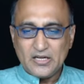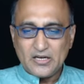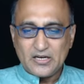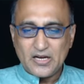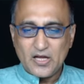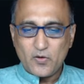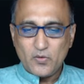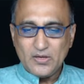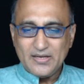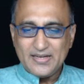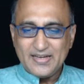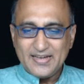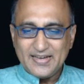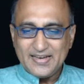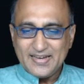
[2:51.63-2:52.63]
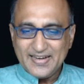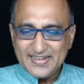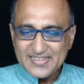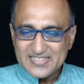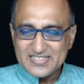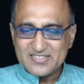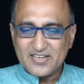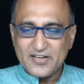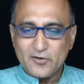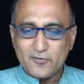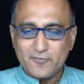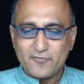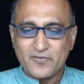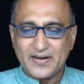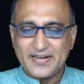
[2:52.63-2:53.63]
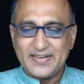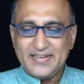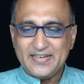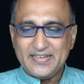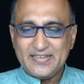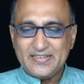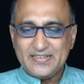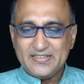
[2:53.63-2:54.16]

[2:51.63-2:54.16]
Now let us try to find